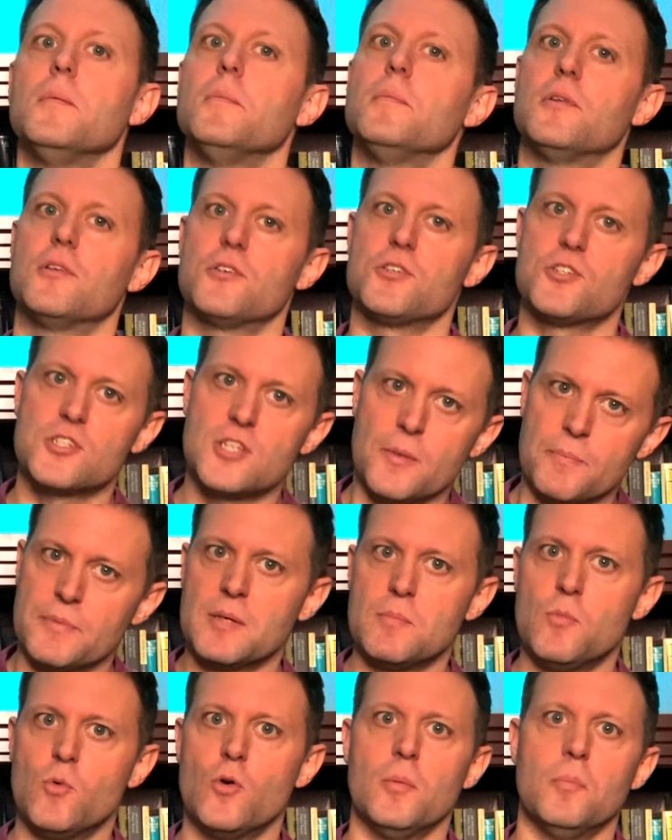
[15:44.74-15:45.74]
There's
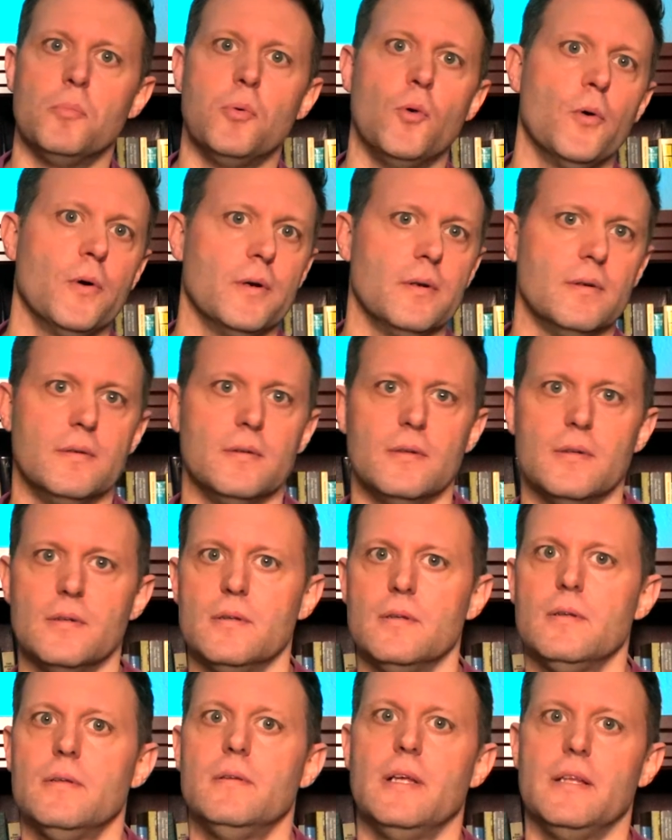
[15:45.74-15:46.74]
something more important
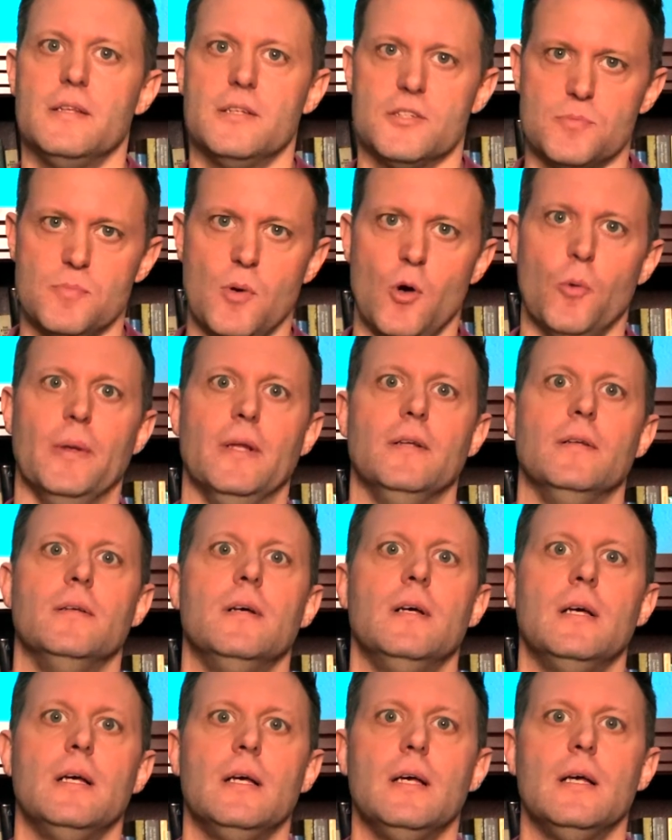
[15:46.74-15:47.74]
than this moment.
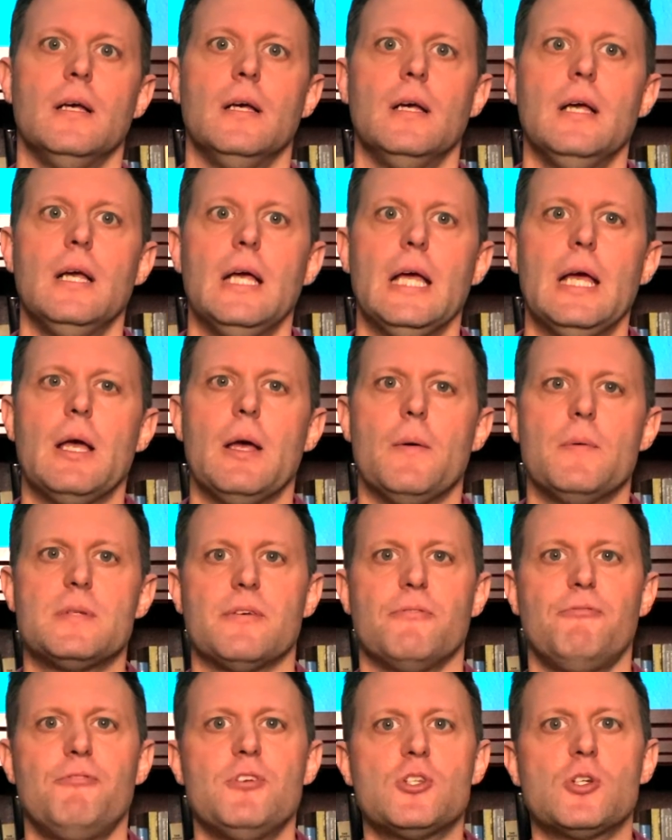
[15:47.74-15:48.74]
It was
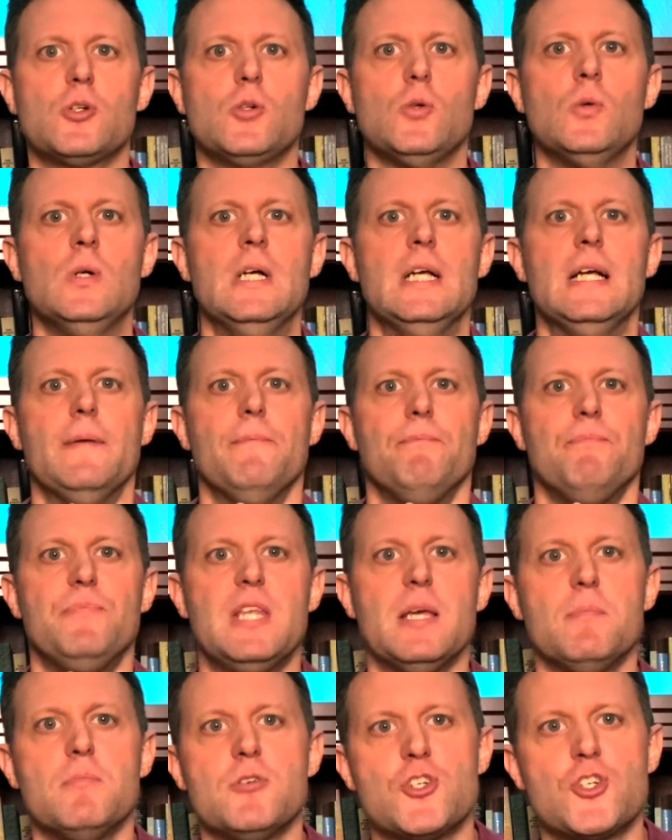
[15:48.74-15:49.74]
a physical
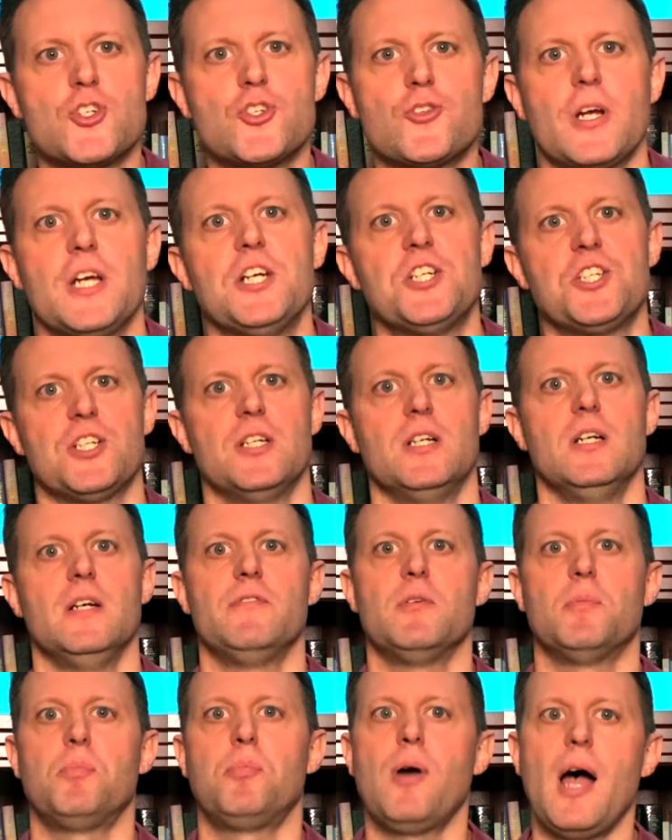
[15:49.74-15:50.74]
demonstration
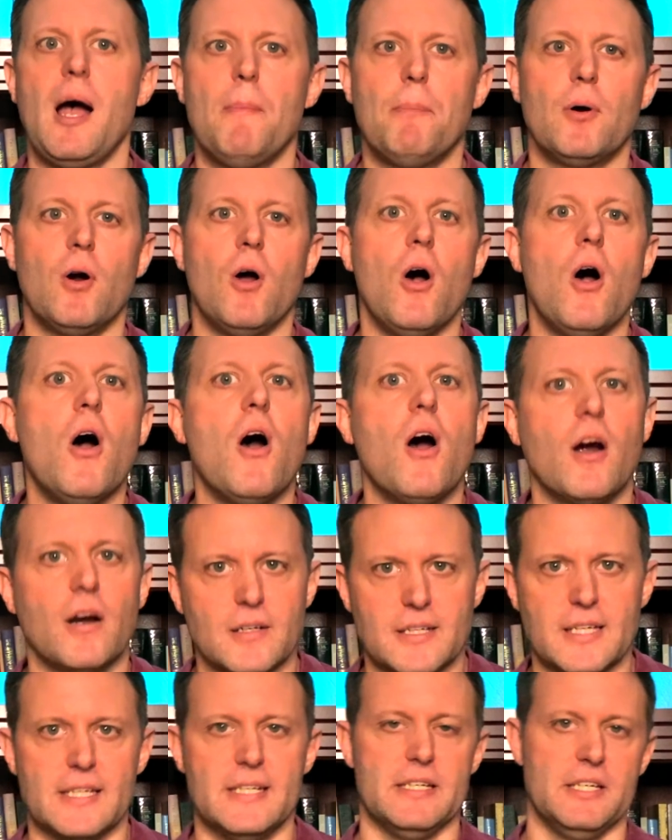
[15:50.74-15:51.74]
of the proper
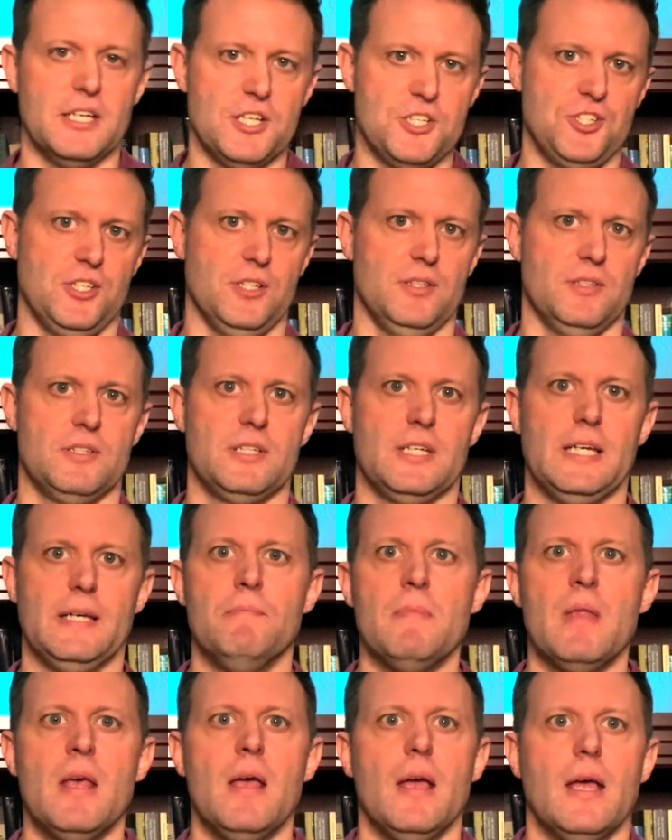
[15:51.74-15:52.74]
heart condition. See,
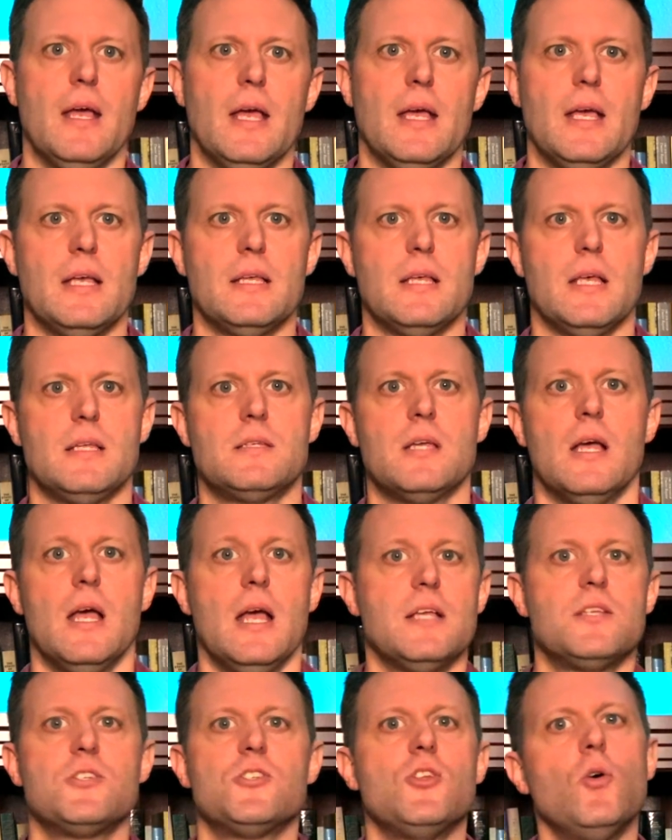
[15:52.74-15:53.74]

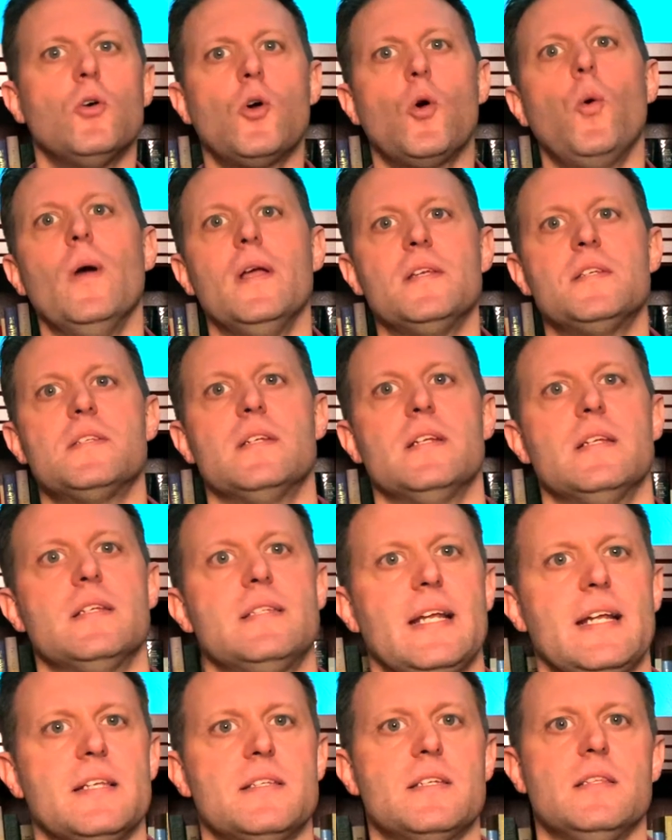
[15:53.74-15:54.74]
it's no coincidence
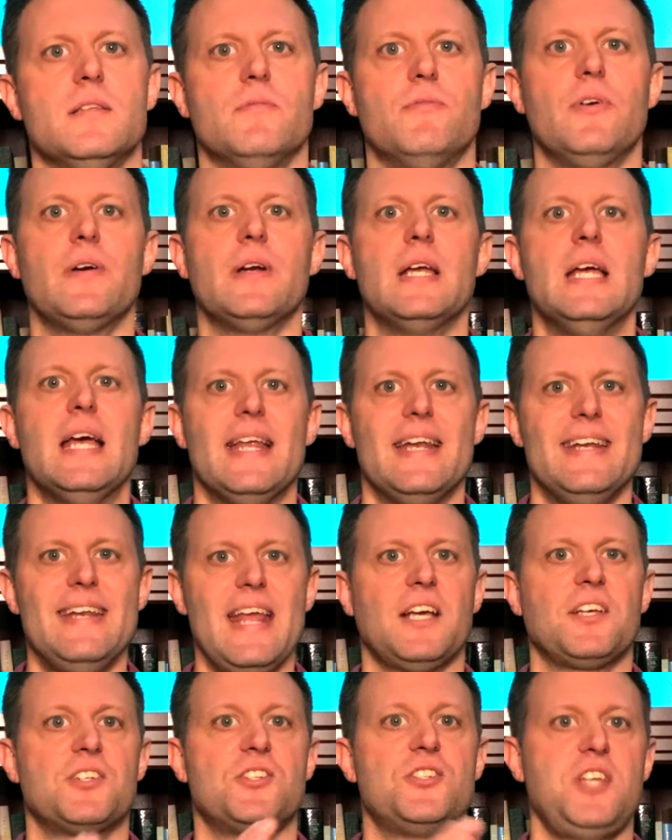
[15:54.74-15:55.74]
that it's in the very
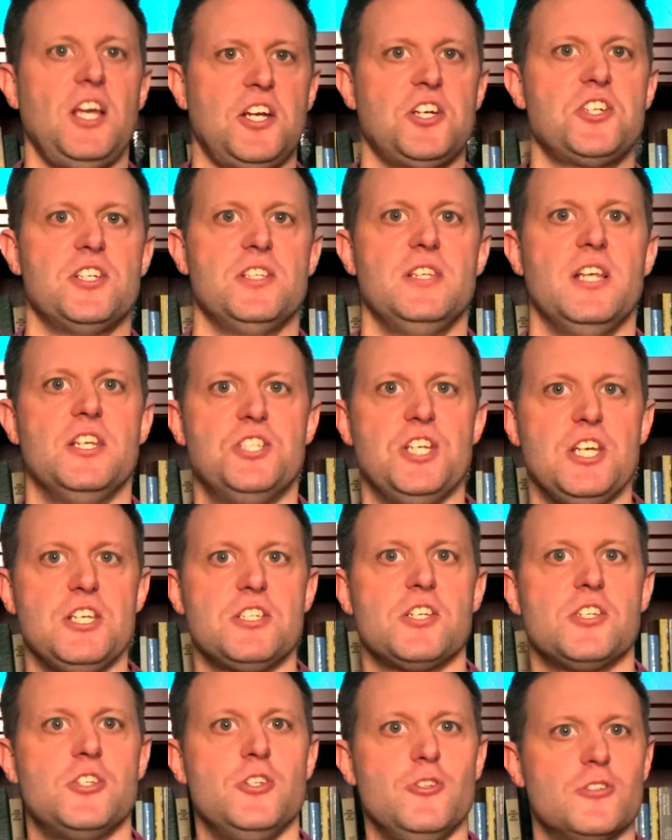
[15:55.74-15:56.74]
next section that
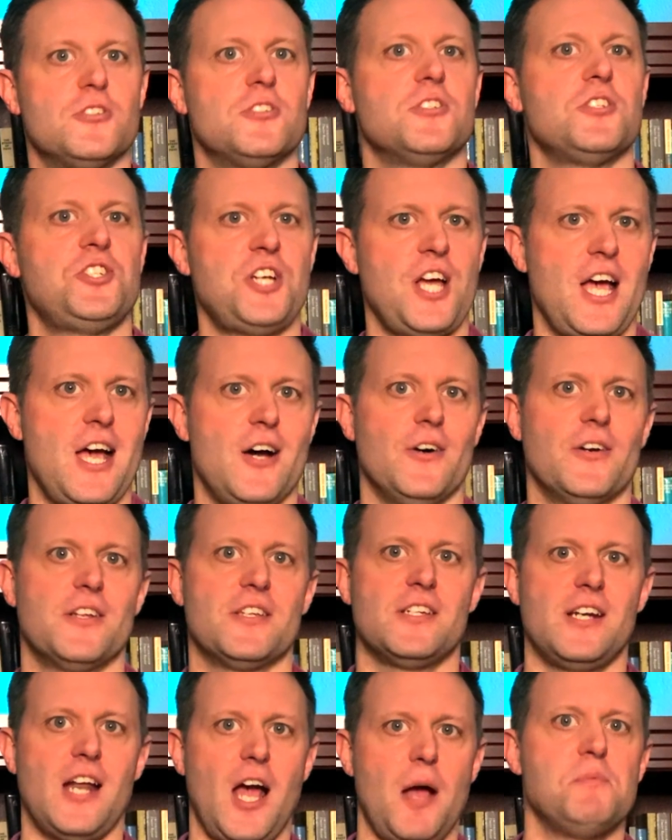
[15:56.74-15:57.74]
Jesus uses a child as
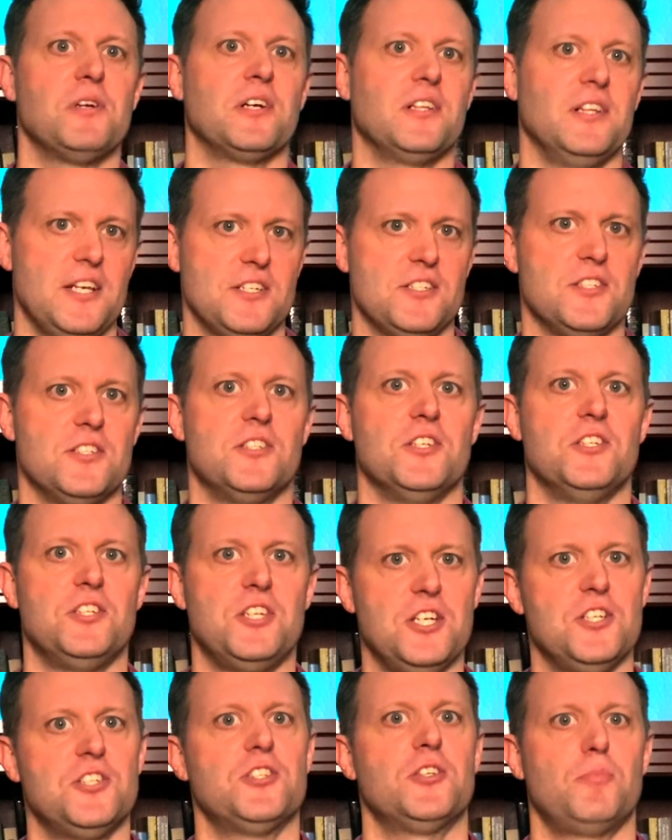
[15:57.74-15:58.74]
an object lesson to
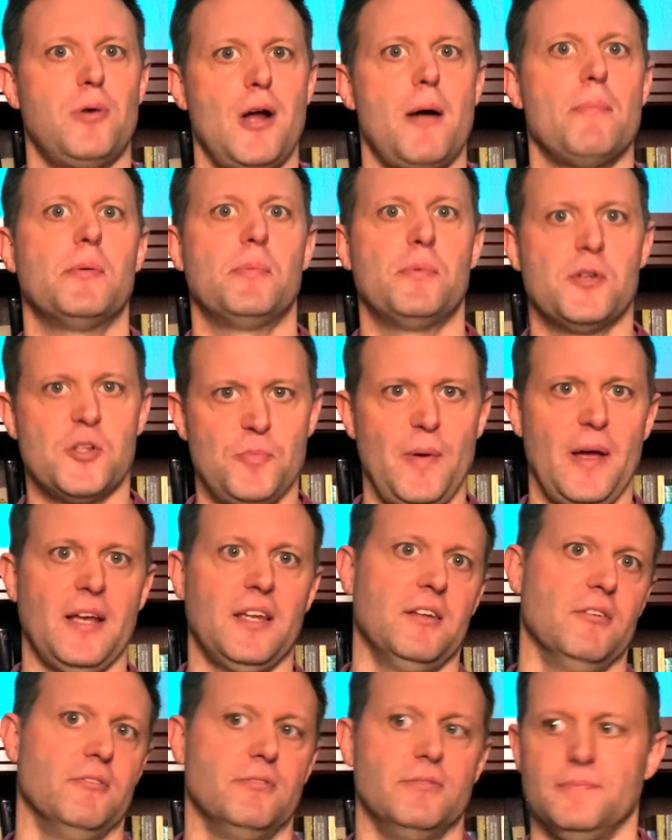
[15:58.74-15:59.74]
teach the proper
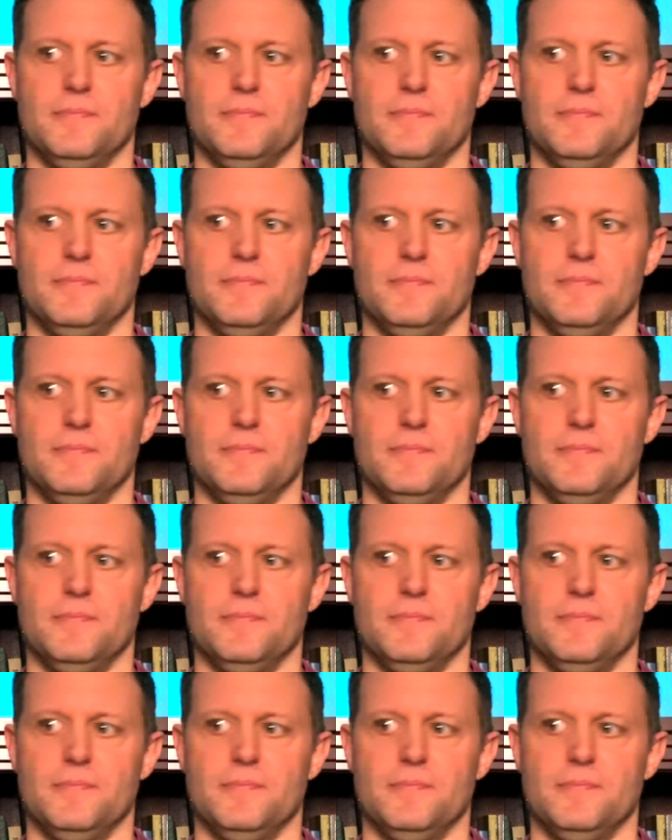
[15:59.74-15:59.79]
perspective